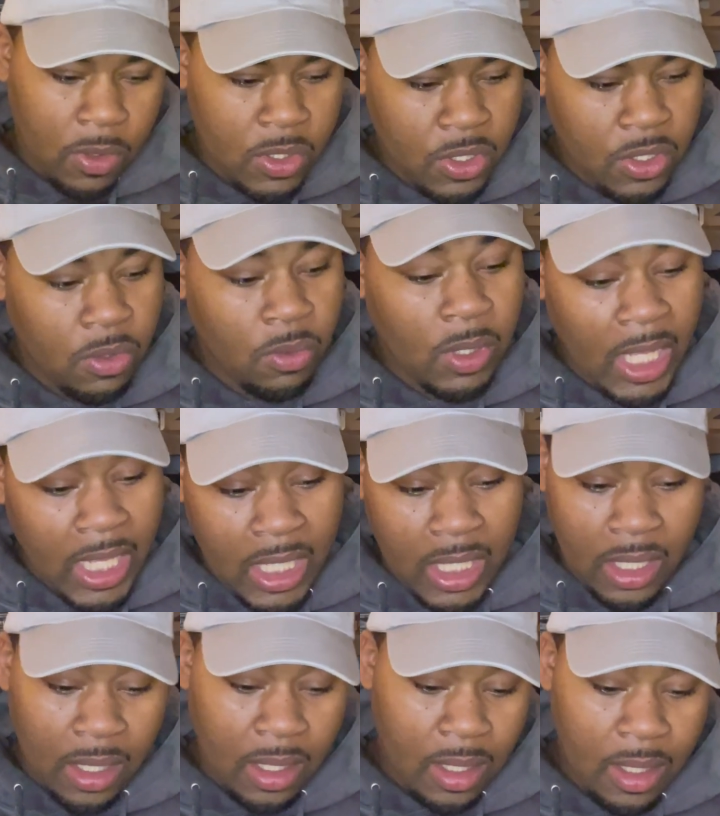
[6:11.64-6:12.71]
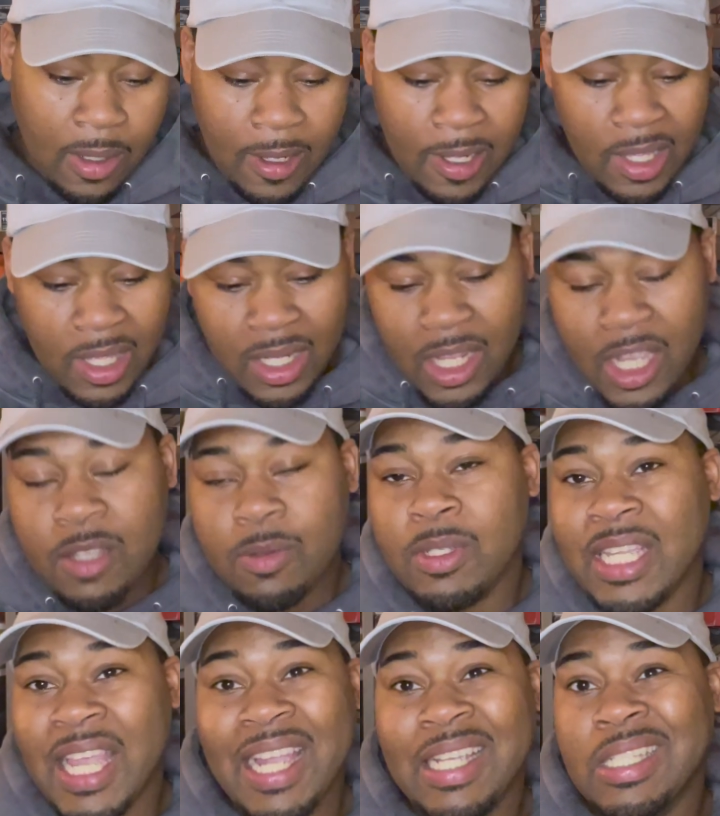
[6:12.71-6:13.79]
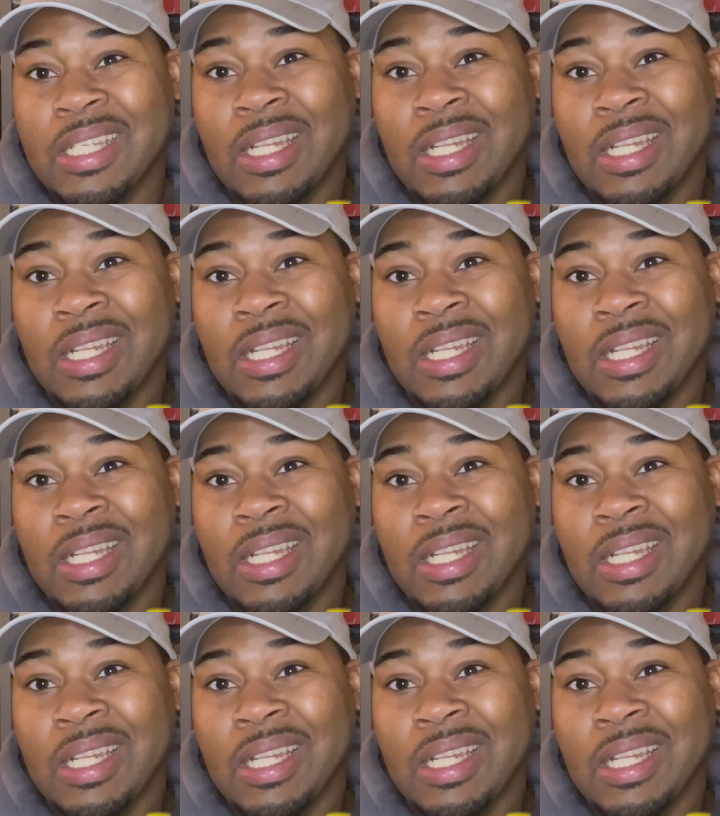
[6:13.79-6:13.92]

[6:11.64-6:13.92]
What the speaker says: it's too late. And this was actually